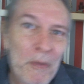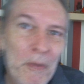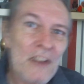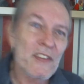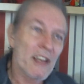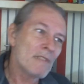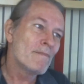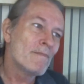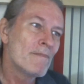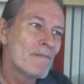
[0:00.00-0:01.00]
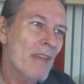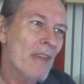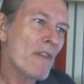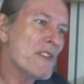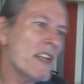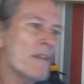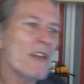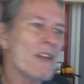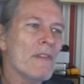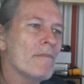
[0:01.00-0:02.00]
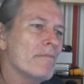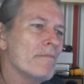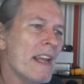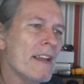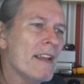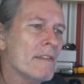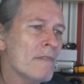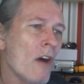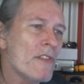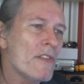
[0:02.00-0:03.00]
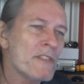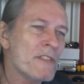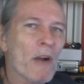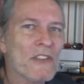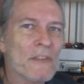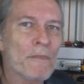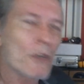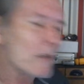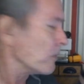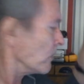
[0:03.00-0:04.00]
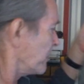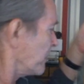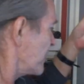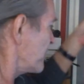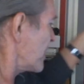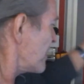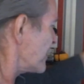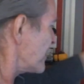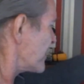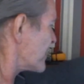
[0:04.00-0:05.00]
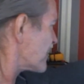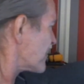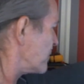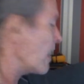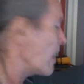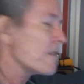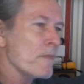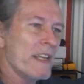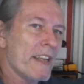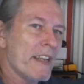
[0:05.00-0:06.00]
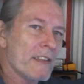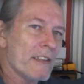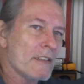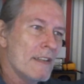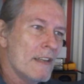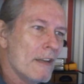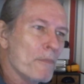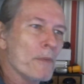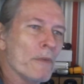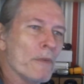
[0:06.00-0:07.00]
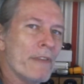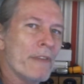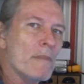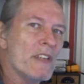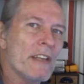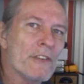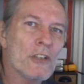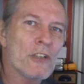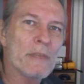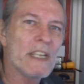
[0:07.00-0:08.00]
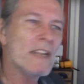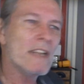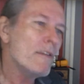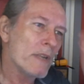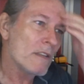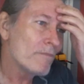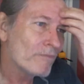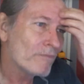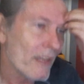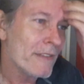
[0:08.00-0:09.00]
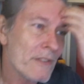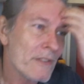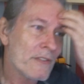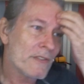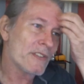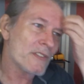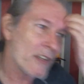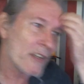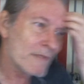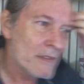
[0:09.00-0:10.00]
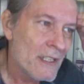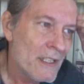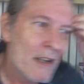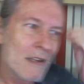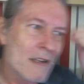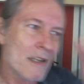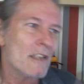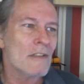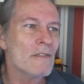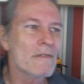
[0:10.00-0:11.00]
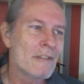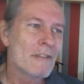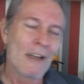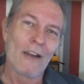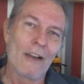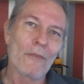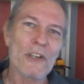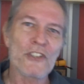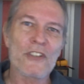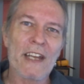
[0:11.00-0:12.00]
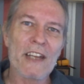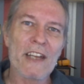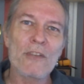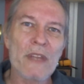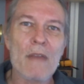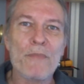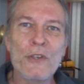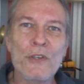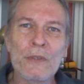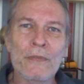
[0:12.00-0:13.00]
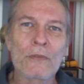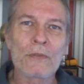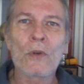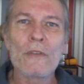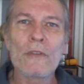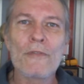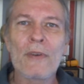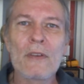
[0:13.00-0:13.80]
parts in there. I was thinking about making all these parts in purple, but because it's too hard for me to get purple filament here in Germany, well, just thought, oh, what should I do with that beautiful roll of